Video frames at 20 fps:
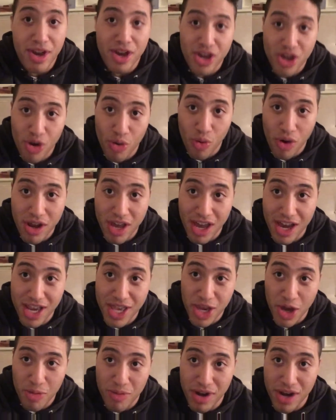You're working
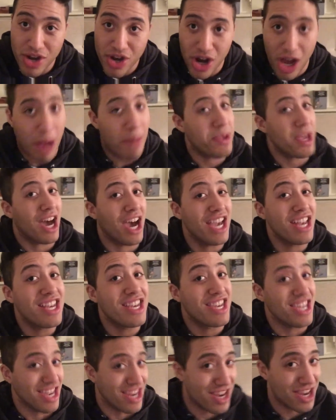so many jobs. I
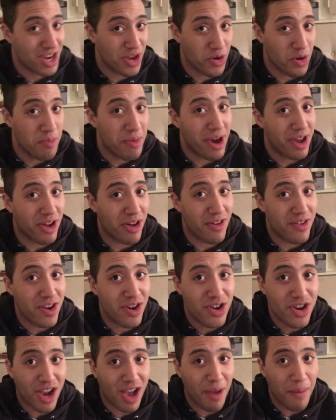didn't know about all
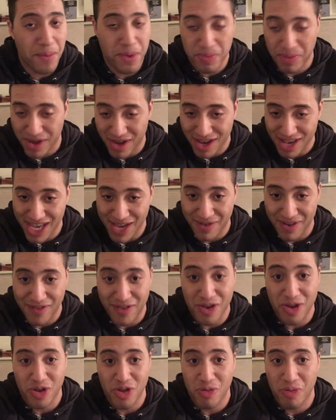your jobs because even if
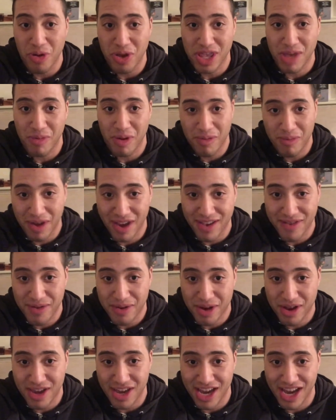you do post them on
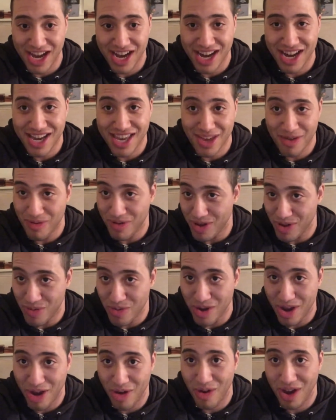Facebook, you
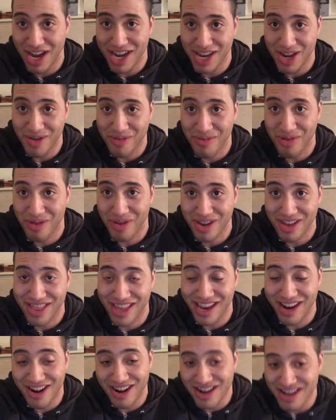know I don't look
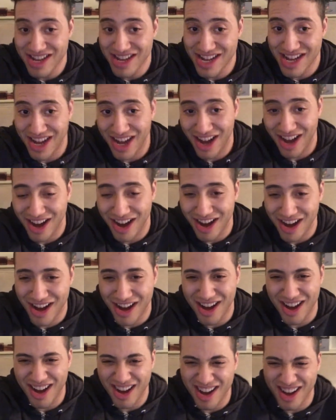there.
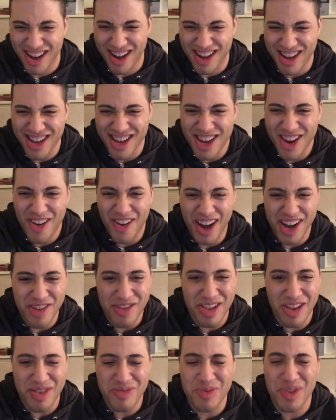Rachel
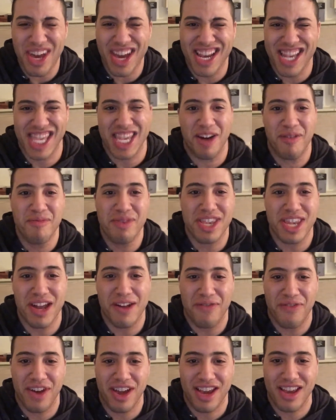tells me like some
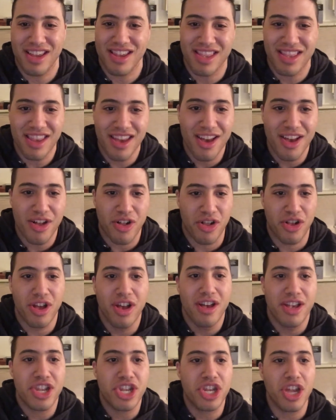stuff, like
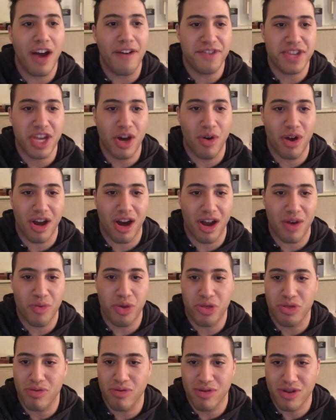stuff's going on
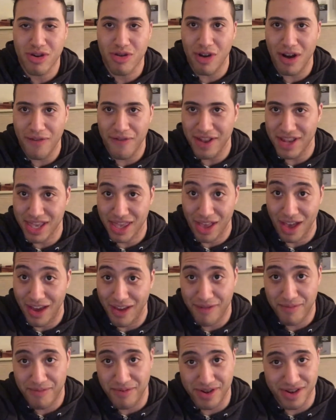with Griffin's
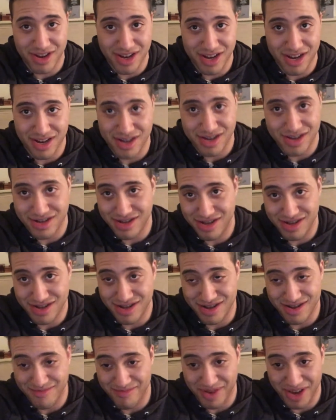life, but
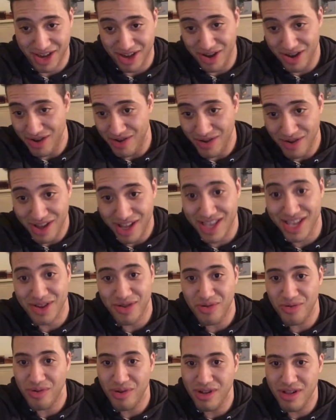I'm like, oh, that's
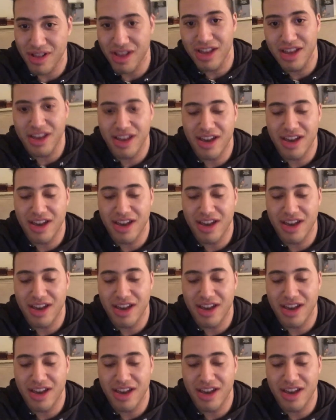cool.